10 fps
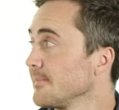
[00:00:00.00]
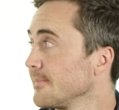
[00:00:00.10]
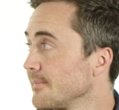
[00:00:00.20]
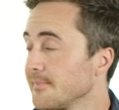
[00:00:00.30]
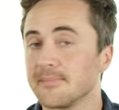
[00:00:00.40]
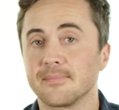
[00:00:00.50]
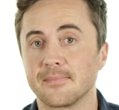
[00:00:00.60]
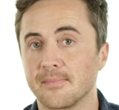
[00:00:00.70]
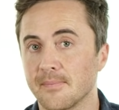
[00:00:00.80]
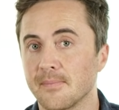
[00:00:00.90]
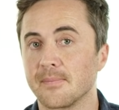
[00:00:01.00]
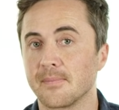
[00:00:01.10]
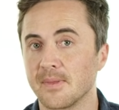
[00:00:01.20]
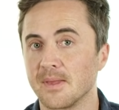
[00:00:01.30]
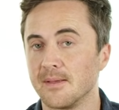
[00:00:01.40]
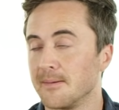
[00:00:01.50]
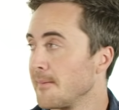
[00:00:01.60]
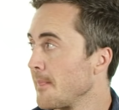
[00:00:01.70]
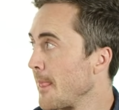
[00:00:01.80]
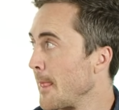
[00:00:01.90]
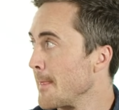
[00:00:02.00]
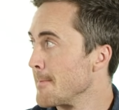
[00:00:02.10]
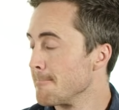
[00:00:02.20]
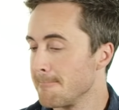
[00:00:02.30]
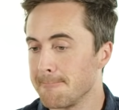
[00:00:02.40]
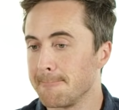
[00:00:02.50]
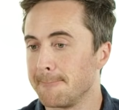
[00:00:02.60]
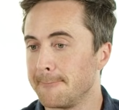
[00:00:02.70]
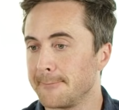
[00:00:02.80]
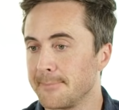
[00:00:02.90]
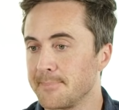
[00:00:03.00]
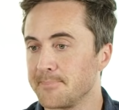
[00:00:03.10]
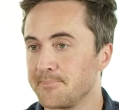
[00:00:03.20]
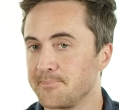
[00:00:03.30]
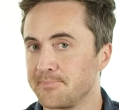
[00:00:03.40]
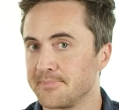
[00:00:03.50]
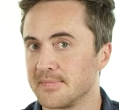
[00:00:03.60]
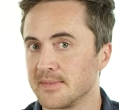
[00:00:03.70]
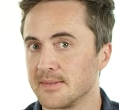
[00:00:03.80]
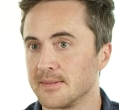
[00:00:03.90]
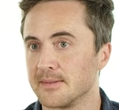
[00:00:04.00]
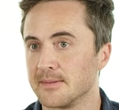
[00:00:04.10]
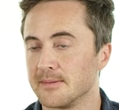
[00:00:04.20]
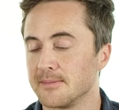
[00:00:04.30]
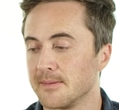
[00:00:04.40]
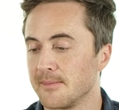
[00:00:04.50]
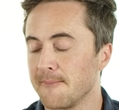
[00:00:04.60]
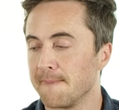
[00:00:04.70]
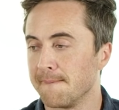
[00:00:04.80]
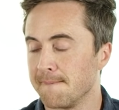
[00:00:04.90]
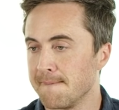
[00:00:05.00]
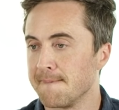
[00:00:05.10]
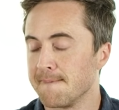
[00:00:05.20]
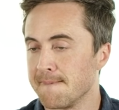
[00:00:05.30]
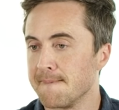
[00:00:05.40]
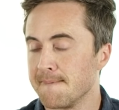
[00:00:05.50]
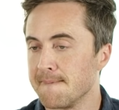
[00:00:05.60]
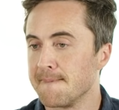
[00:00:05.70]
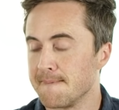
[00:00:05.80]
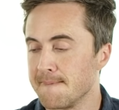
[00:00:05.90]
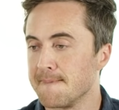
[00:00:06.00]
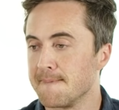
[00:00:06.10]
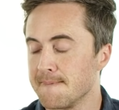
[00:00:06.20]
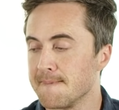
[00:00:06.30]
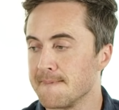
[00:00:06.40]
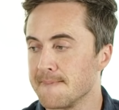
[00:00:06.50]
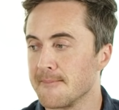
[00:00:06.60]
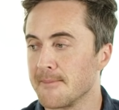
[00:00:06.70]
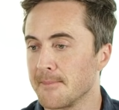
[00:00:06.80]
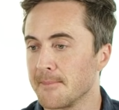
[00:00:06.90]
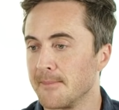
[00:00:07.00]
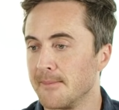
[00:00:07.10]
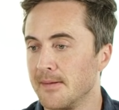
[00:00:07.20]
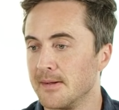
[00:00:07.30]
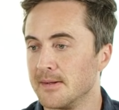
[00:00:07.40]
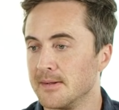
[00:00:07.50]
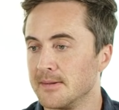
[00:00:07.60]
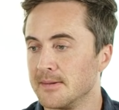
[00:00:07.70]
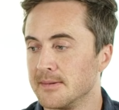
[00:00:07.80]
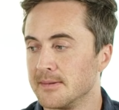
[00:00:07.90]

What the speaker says: The person shown says nothing.